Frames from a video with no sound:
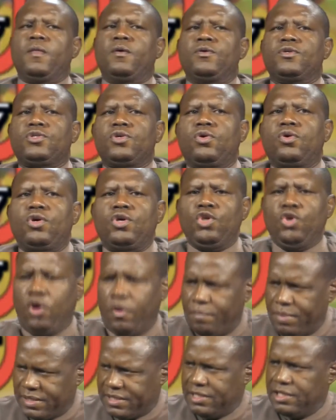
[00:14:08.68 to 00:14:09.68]
so you're
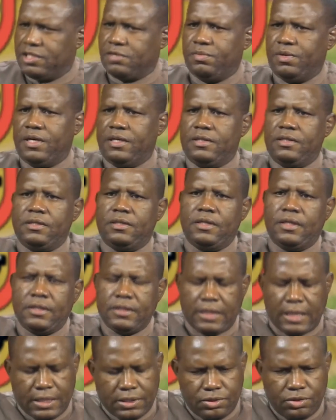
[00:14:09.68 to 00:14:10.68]
a businessman
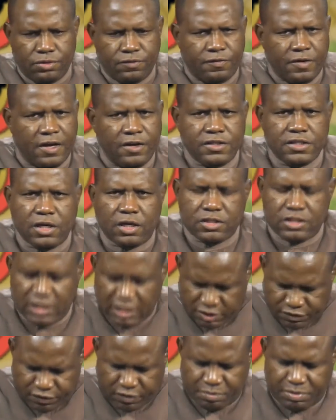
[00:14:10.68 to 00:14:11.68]
and you're a very
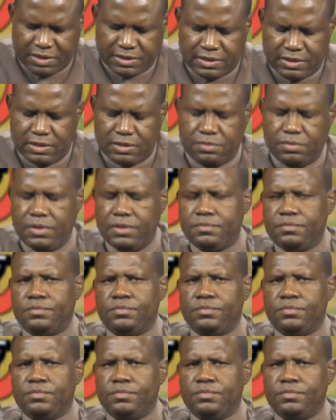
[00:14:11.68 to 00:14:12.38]
successful businessman.